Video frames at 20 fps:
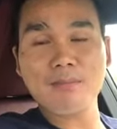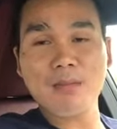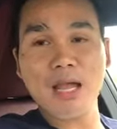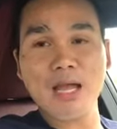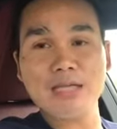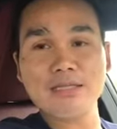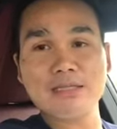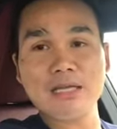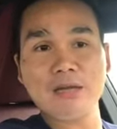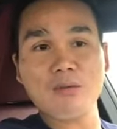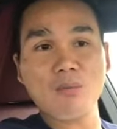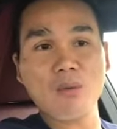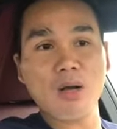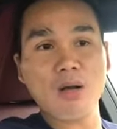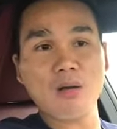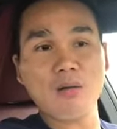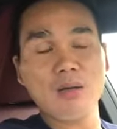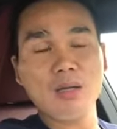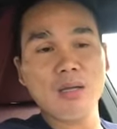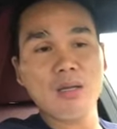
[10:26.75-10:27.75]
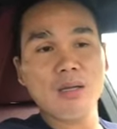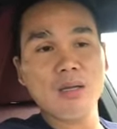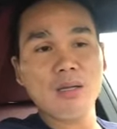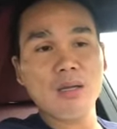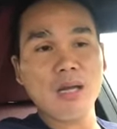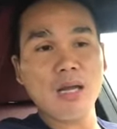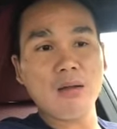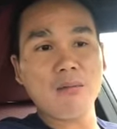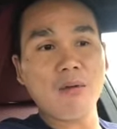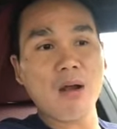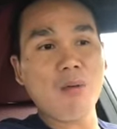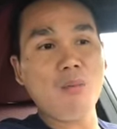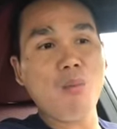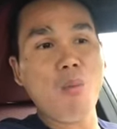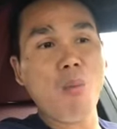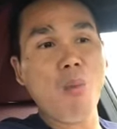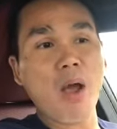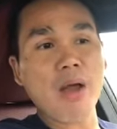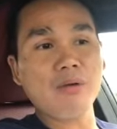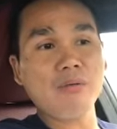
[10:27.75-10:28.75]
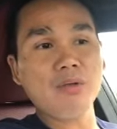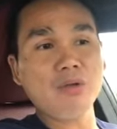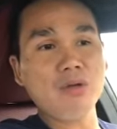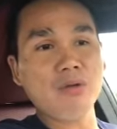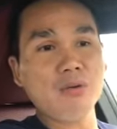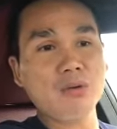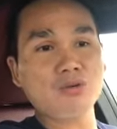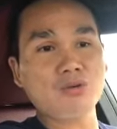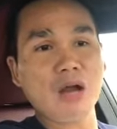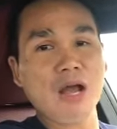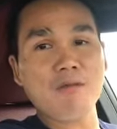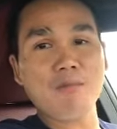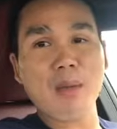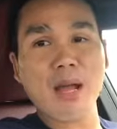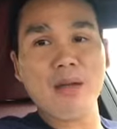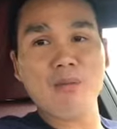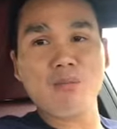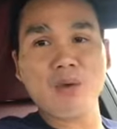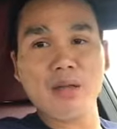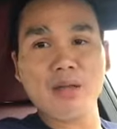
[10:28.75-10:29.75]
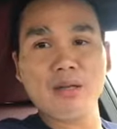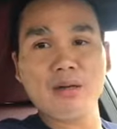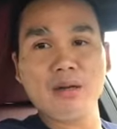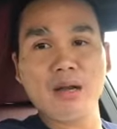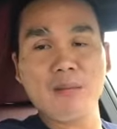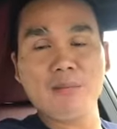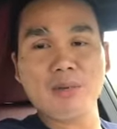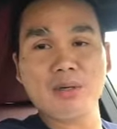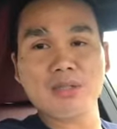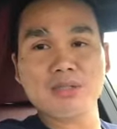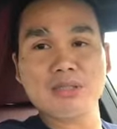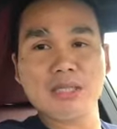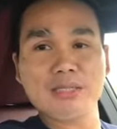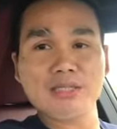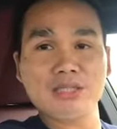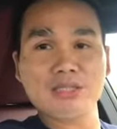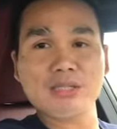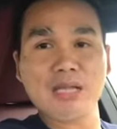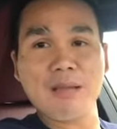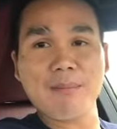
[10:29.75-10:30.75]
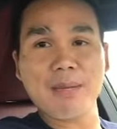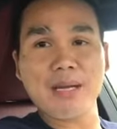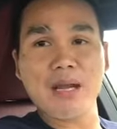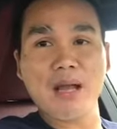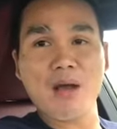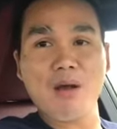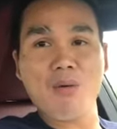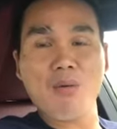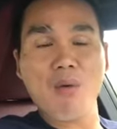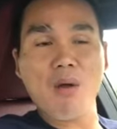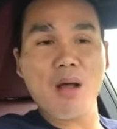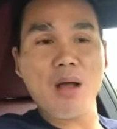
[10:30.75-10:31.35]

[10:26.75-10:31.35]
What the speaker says: I said, well, Ron, why don't you do a drive-by, run your numbers, and just let me know,